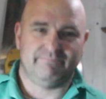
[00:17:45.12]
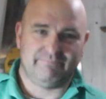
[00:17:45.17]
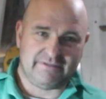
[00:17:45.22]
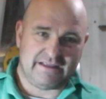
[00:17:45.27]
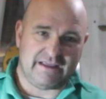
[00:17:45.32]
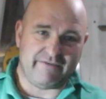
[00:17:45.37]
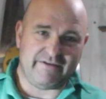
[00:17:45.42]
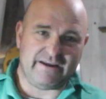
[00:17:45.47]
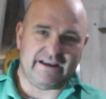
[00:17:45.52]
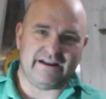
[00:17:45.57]

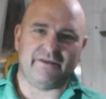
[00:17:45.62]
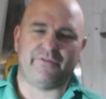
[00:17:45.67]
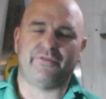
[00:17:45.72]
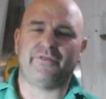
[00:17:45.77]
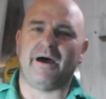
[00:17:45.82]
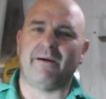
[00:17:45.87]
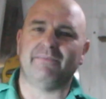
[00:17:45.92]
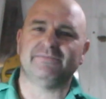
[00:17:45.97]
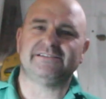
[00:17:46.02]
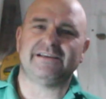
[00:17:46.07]
giving it a
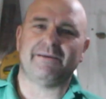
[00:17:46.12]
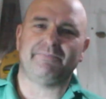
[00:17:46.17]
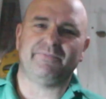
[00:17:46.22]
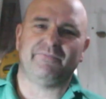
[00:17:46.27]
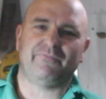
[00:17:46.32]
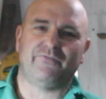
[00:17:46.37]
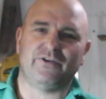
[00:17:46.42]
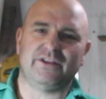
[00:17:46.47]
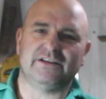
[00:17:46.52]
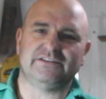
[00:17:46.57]
thumbs up
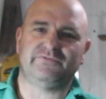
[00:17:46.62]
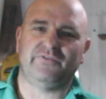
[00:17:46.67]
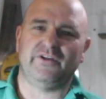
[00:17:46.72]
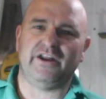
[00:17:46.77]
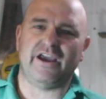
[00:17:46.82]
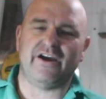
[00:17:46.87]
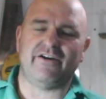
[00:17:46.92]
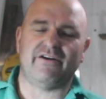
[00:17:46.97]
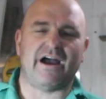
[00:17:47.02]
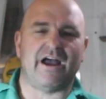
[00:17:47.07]
for this
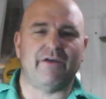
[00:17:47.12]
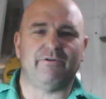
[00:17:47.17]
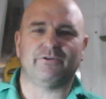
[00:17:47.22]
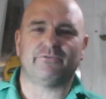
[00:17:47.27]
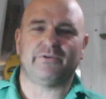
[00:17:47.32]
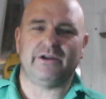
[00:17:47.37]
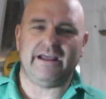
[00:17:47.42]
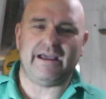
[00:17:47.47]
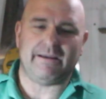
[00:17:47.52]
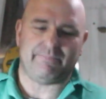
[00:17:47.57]
video. I will
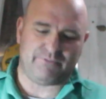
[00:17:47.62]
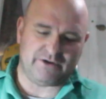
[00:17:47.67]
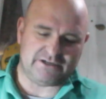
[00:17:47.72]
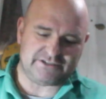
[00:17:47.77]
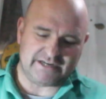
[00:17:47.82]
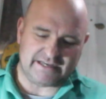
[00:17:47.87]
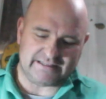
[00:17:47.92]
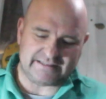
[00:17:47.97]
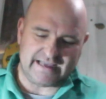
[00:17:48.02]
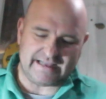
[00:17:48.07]
really
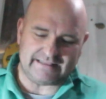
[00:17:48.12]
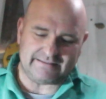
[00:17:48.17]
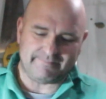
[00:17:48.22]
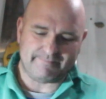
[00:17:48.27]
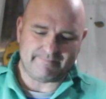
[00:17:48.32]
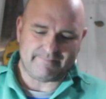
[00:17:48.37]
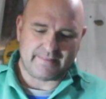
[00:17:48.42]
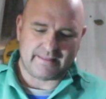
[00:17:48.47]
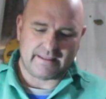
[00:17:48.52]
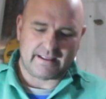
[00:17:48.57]
appreciate
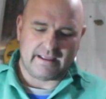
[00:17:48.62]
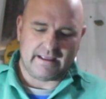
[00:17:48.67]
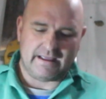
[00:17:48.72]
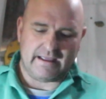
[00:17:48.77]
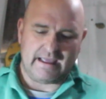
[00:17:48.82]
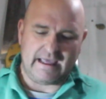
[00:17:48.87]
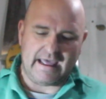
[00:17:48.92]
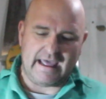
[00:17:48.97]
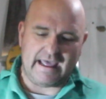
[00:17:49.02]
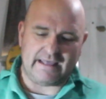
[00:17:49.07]
that.
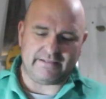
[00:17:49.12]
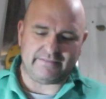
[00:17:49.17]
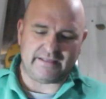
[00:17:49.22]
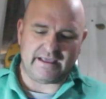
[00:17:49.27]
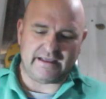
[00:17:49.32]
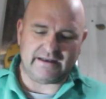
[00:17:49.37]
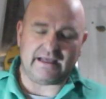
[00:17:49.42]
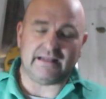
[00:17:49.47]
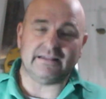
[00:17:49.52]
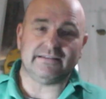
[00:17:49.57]
And
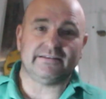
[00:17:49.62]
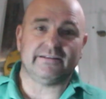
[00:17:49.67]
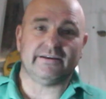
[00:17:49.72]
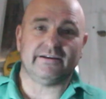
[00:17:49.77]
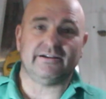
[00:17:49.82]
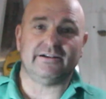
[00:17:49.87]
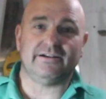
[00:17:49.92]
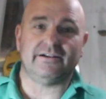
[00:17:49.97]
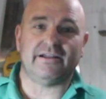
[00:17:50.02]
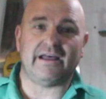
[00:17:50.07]
then
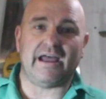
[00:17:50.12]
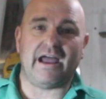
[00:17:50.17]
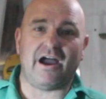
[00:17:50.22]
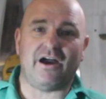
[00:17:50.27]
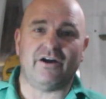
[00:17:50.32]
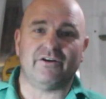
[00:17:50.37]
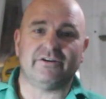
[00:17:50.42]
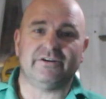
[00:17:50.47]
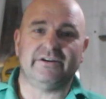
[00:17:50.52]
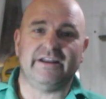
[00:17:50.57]
until
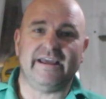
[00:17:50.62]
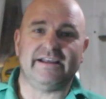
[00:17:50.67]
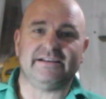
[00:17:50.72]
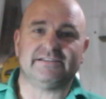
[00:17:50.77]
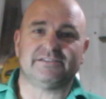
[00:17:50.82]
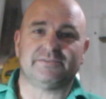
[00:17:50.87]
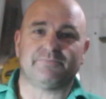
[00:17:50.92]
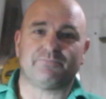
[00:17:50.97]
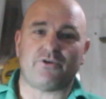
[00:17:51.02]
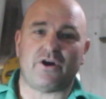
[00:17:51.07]
our
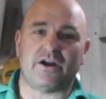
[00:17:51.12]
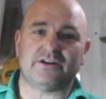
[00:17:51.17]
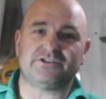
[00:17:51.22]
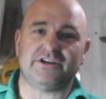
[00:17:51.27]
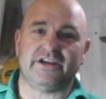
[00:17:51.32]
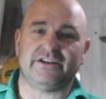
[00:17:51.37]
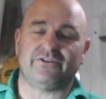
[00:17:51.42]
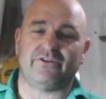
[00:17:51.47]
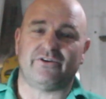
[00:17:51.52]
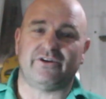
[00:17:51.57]
next
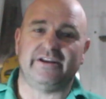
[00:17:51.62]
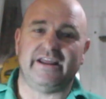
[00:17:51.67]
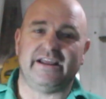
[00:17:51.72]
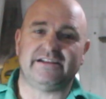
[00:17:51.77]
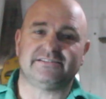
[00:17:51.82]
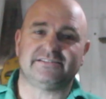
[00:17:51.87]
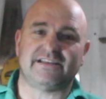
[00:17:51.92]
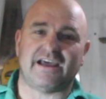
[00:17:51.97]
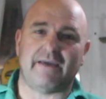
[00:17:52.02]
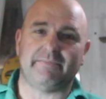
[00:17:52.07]
project or our
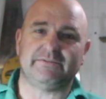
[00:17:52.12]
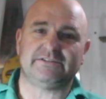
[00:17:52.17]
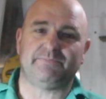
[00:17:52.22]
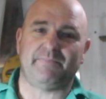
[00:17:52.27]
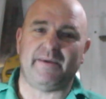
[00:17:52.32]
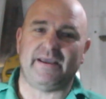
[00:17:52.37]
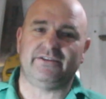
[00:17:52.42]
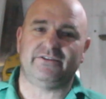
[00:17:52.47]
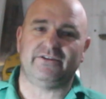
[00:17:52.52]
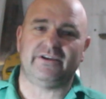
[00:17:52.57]
next time
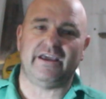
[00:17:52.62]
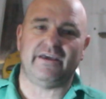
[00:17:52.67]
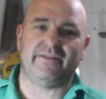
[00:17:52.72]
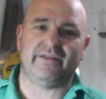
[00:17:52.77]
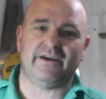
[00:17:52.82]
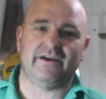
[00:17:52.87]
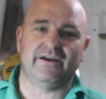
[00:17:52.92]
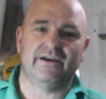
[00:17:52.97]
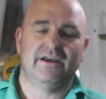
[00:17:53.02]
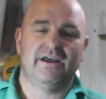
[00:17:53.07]
spent
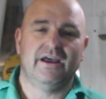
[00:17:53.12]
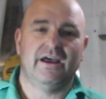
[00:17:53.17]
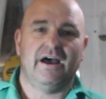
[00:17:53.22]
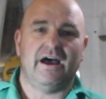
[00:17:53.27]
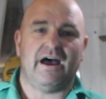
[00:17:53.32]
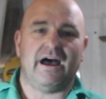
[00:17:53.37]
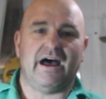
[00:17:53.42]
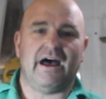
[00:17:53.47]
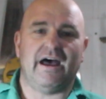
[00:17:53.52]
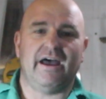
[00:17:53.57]
together,
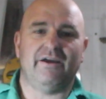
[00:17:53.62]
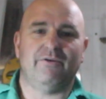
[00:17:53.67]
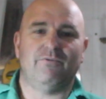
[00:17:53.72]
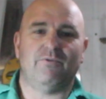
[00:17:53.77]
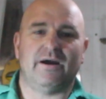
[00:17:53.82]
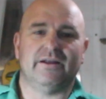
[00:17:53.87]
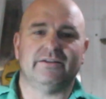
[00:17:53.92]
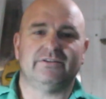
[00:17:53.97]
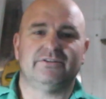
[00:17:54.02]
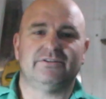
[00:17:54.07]
I
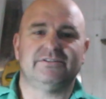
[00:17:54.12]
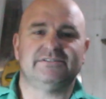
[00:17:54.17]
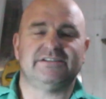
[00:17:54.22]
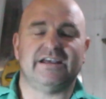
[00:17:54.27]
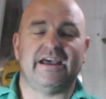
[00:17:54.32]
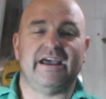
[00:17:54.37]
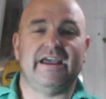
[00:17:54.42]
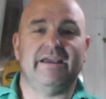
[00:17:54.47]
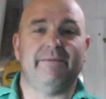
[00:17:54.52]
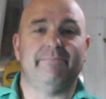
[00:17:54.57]
want to
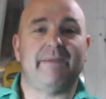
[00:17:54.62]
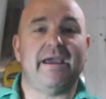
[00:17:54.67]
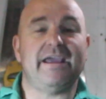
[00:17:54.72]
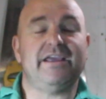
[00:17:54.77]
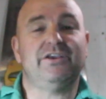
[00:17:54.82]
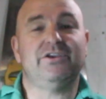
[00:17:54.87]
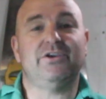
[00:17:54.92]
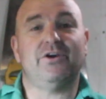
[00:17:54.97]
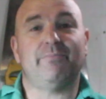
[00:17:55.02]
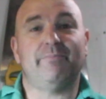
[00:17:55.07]
say,
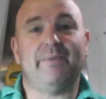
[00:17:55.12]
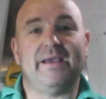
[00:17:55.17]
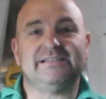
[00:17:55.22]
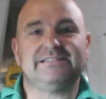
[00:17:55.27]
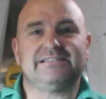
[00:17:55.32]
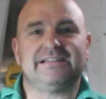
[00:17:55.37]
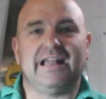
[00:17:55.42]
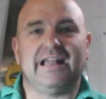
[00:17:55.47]
make your best